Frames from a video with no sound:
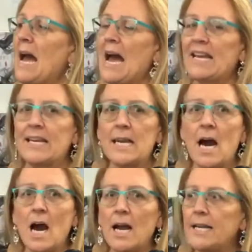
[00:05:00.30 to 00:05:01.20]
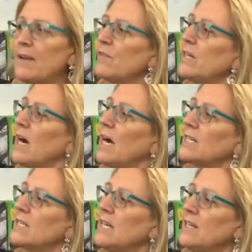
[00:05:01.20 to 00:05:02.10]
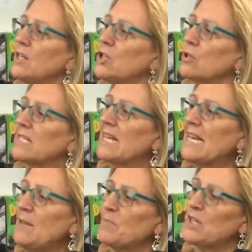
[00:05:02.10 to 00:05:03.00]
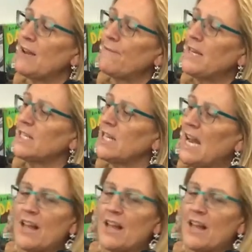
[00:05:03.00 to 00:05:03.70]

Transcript: At 9 every night, the chooks leap to their feet.